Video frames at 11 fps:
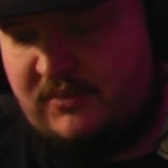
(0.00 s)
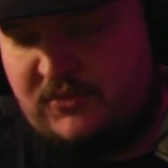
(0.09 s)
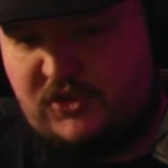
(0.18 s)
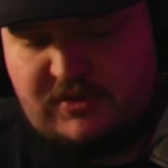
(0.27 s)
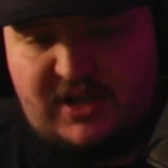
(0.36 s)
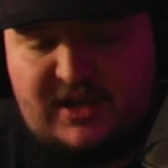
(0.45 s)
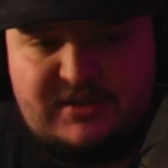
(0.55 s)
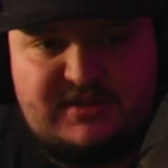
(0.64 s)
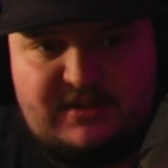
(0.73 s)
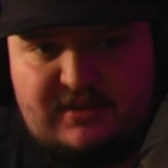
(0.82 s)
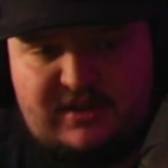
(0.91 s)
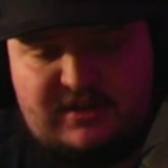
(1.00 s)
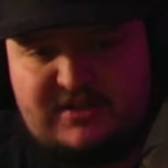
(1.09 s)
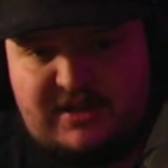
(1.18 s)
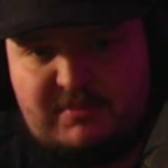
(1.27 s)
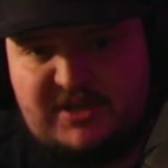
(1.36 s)
She'd constantly
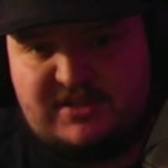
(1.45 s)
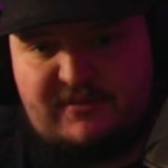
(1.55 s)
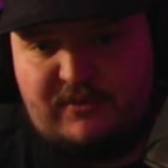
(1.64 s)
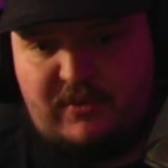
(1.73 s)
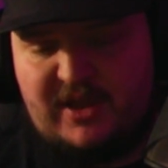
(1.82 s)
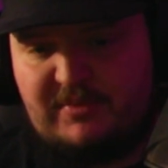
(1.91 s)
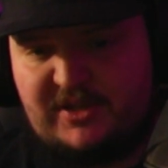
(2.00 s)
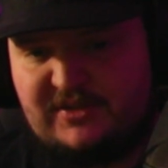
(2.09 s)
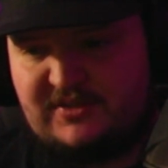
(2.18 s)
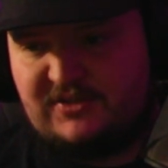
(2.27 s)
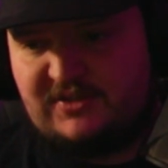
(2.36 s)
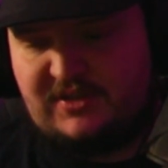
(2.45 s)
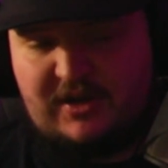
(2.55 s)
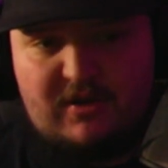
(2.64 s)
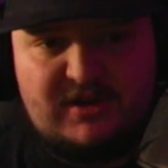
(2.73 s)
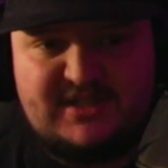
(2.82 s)
take my stuff away because it's just like,
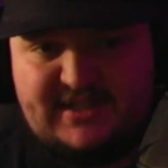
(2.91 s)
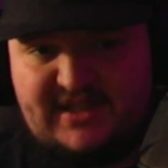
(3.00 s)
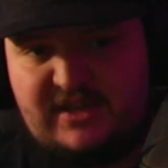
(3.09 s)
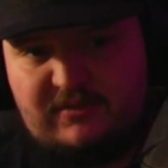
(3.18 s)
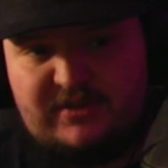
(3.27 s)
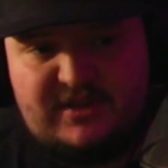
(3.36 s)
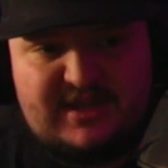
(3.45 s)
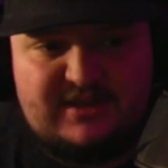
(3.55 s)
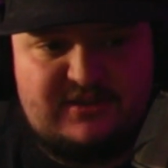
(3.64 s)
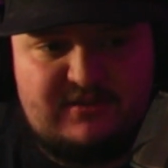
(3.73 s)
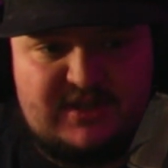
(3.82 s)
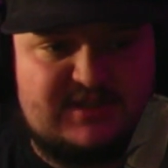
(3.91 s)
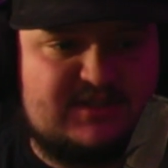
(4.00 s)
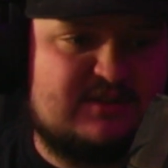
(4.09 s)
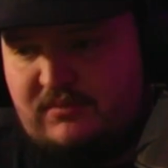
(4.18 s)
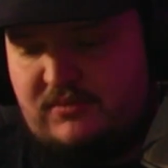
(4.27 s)
oh, it's illegal. You can't do
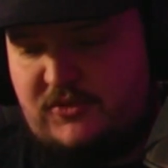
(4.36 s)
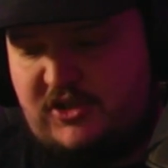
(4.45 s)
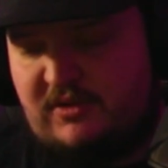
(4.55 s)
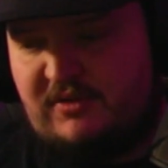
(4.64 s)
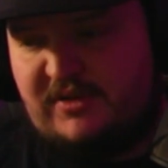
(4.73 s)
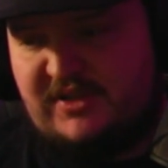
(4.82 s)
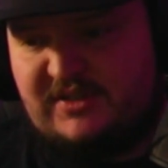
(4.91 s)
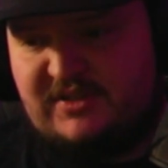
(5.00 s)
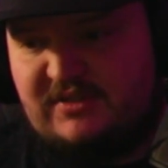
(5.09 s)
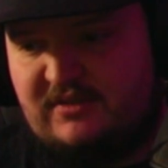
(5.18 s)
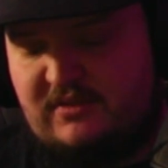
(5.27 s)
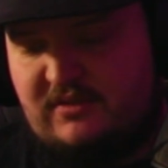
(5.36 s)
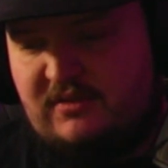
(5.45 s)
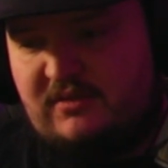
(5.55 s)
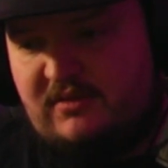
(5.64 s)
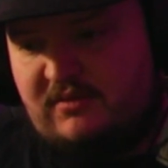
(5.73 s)
this. She would always
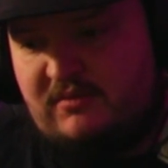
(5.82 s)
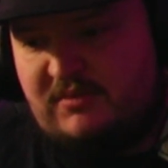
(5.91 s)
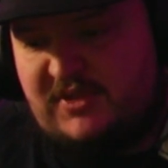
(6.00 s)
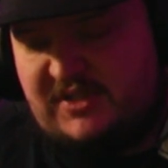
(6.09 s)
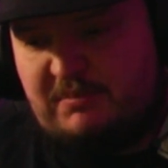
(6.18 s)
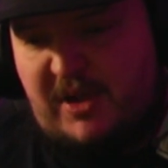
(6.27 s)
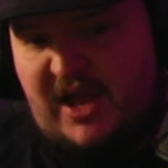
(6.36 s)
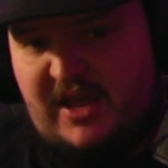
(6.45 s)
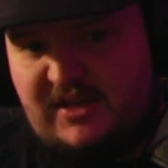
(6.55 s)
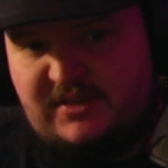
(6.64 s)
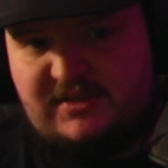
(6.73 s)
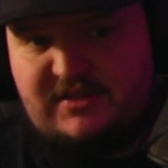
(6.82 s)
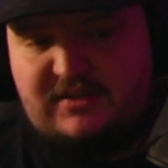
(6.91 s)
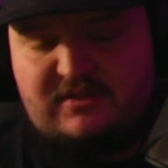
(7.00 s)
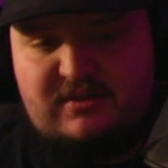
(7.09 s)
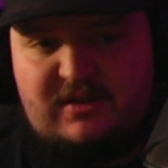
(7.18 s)

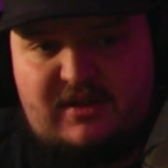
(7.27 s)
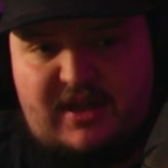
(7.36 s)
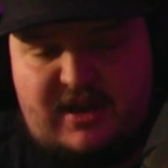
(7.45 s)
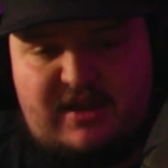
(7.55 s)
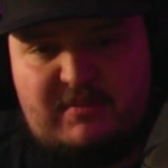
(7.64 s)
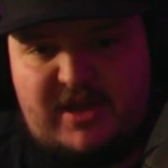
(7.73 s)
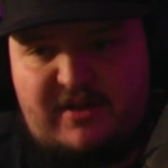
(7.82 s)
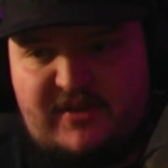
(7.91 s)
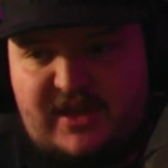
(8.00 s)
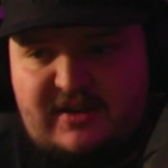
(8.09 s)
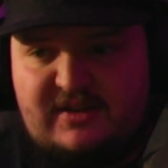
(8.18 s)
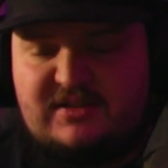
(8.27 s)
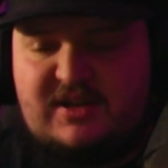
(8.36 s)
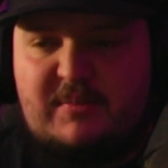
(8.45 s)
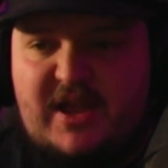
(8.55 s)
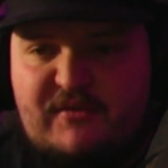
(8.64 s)
despise any amount of editing
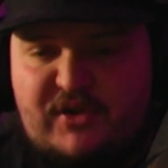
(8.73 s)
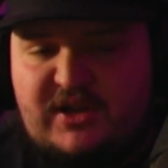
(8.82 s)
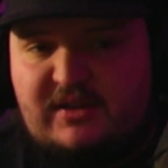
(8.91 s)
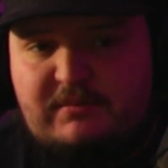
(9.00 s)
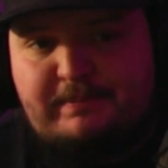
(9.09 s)
time I ever did.